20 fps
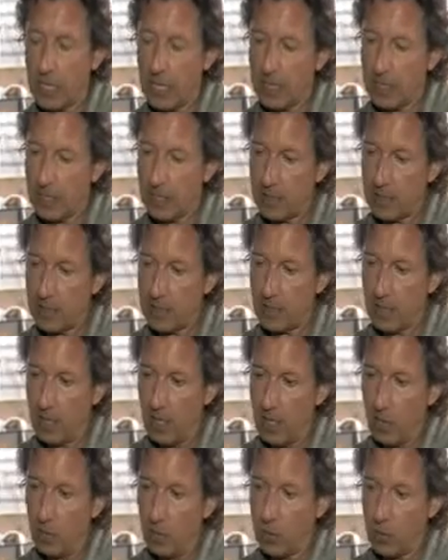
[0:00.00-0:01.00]
and
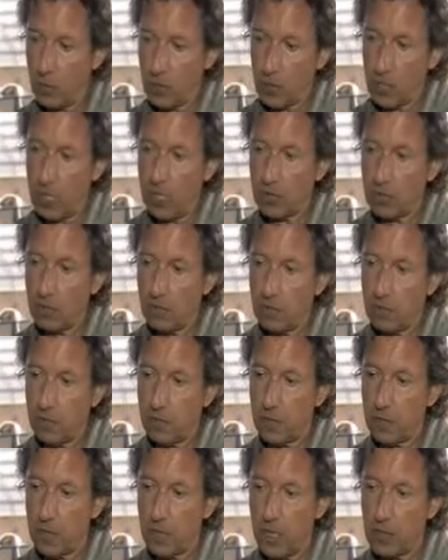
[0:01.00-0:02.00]
what we tried to
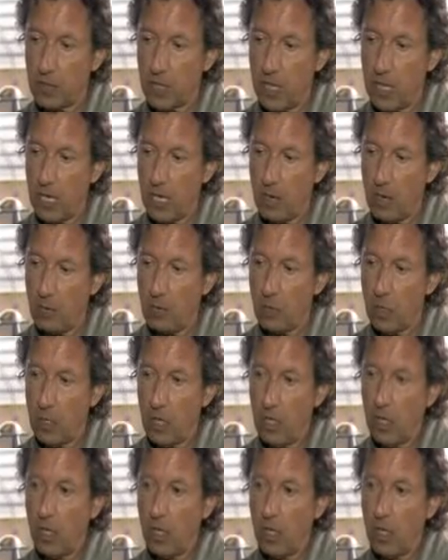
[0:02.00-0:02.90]
figure out how,